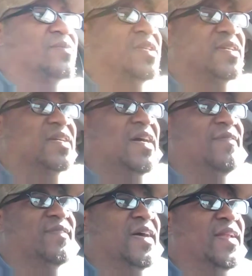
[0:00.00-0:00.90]
don't think
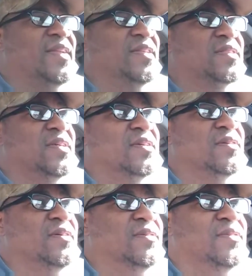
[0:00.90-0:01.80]
I've got
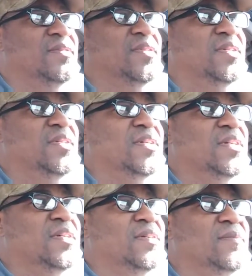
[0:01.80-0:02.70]
anything on
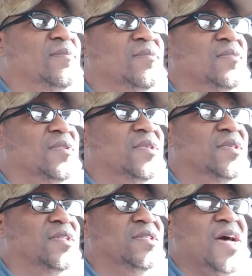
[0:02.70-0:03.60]
the
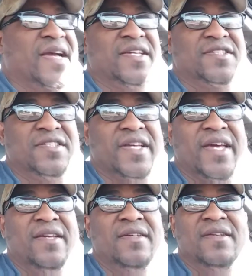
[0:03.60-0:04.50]
docket
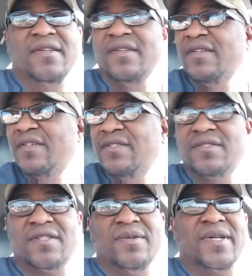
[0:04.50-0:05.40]
today.
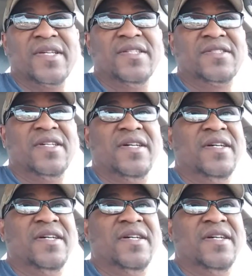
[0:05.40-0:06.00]
So I guess